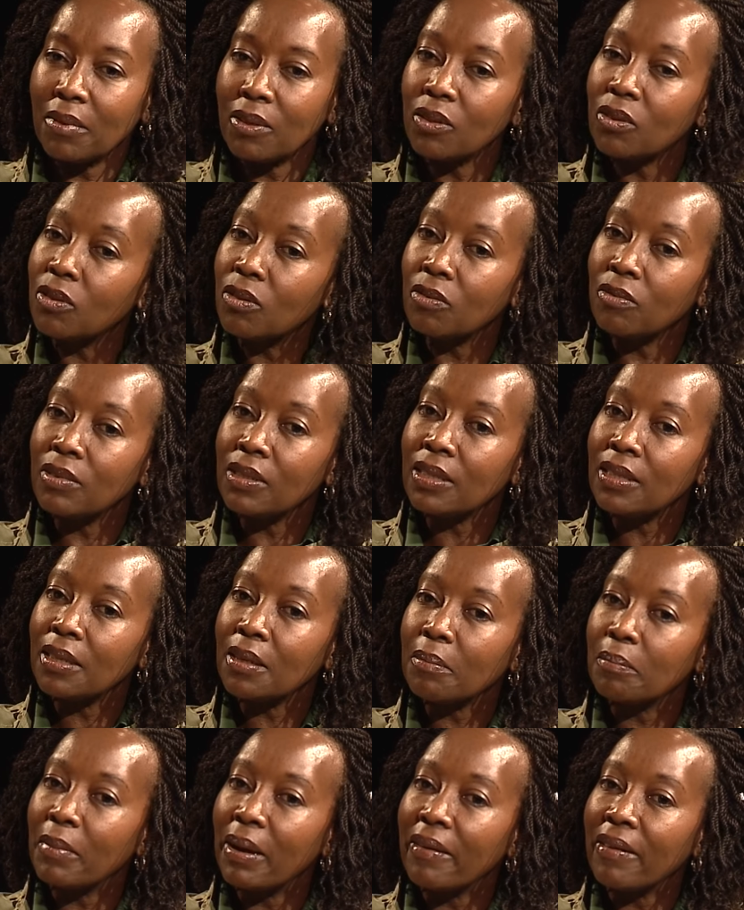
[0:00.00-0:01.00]
touristic
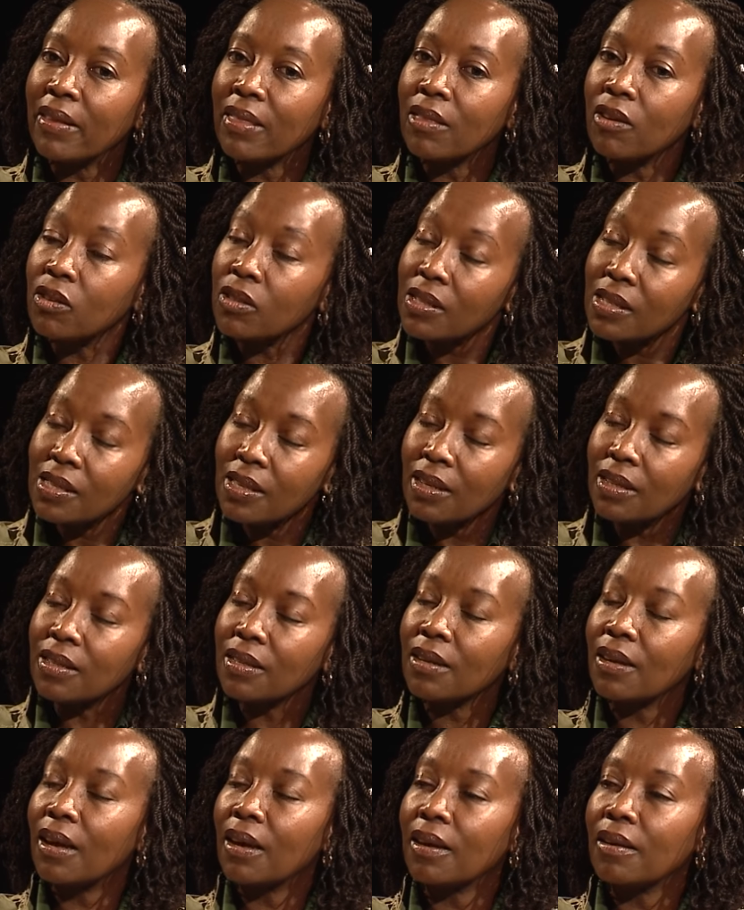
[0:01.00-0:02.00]
marathons that
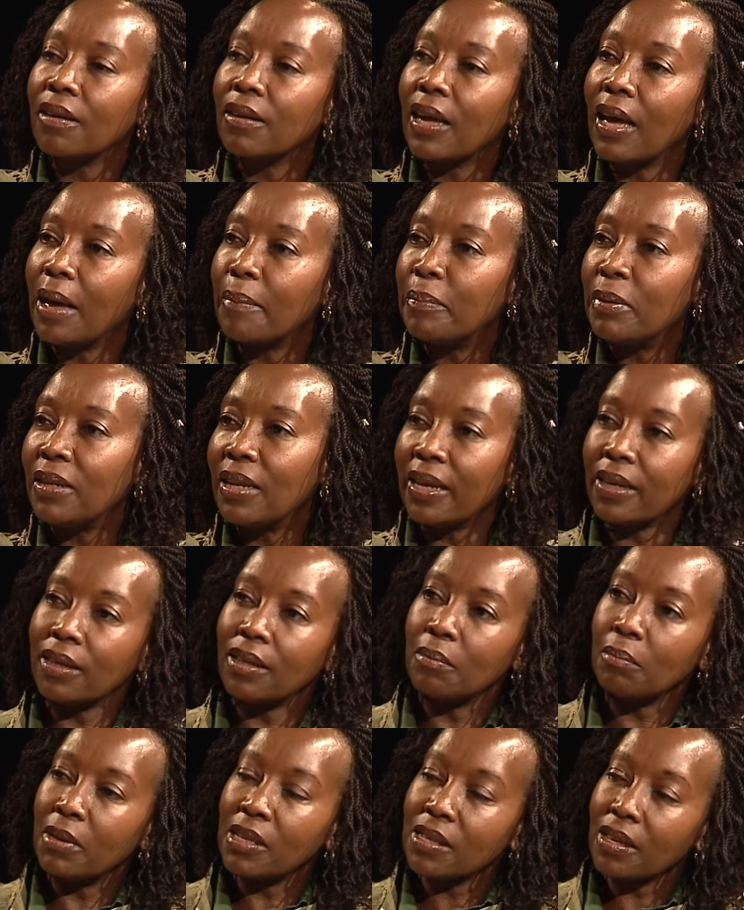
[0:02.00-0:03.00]
happen like
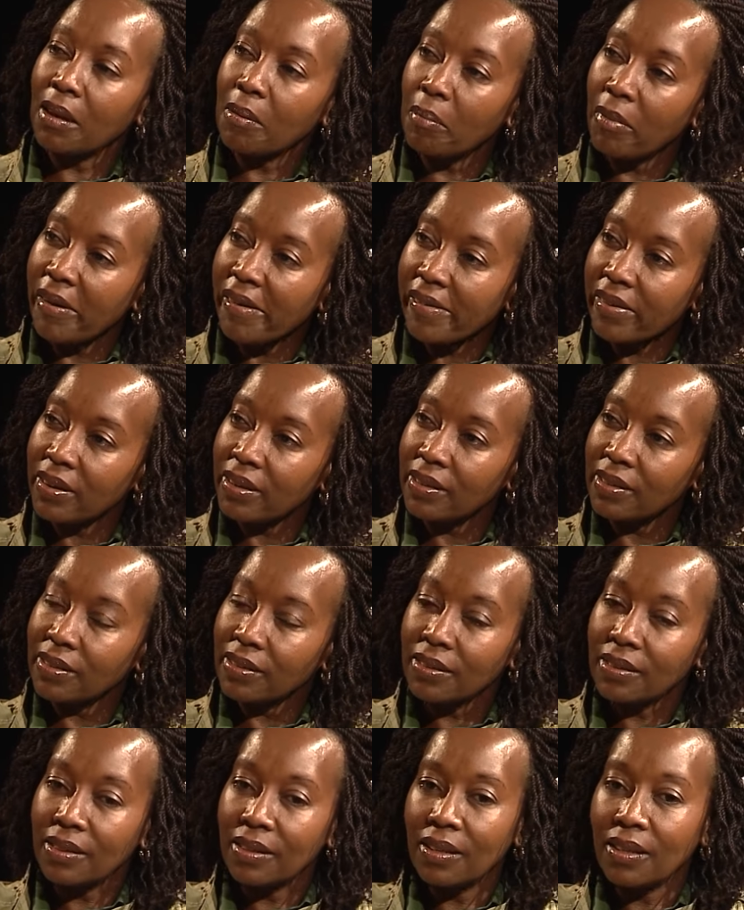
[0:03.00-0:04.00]
in Masai Mara
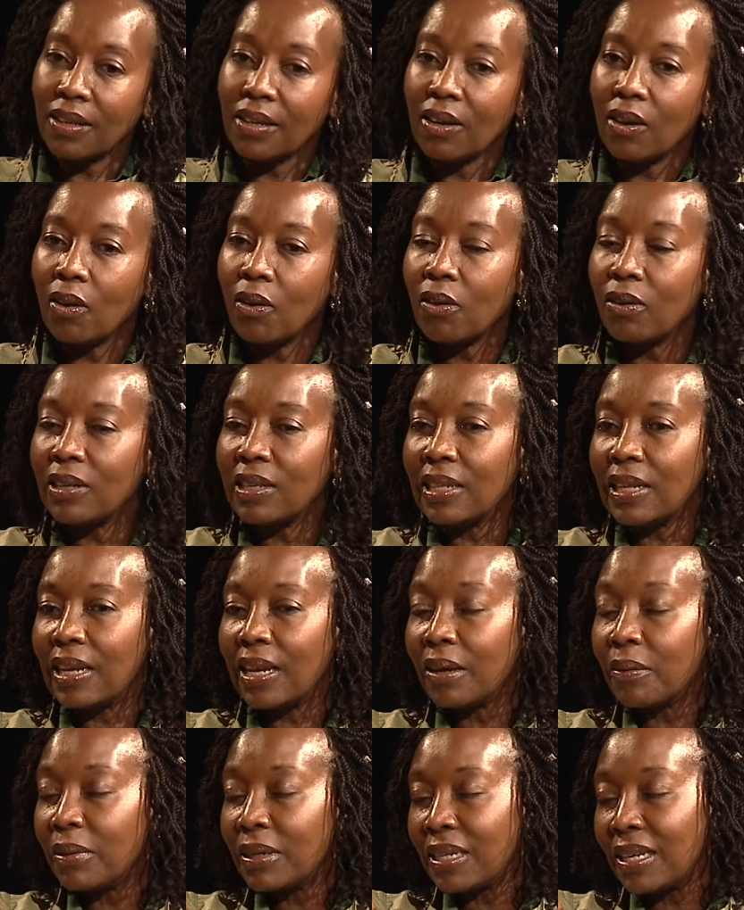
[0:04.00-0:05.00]
or in the
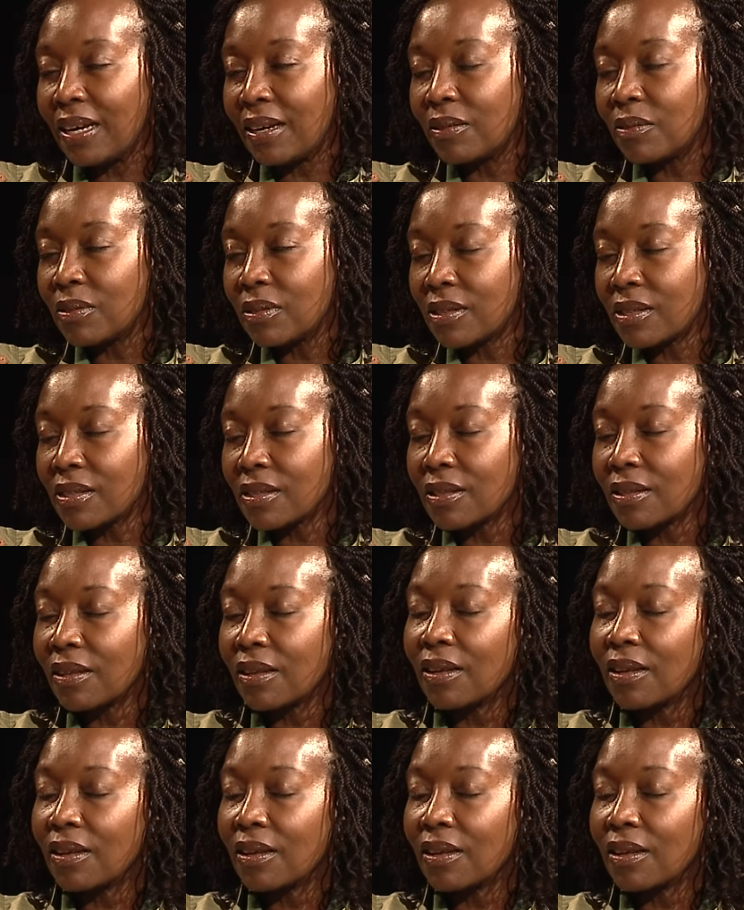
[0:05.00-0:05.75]
lower downs.